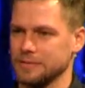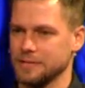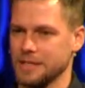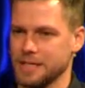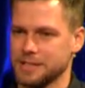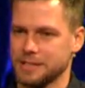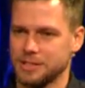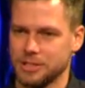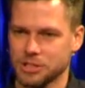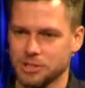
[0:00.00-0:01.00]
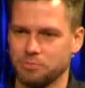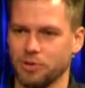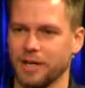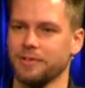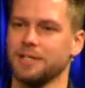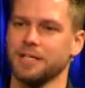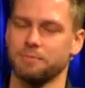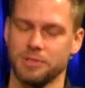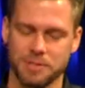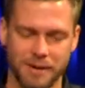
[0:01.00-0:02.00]
It's just to put everything in
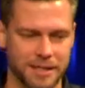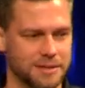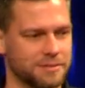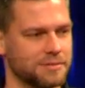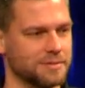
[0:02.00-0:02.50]
perspective.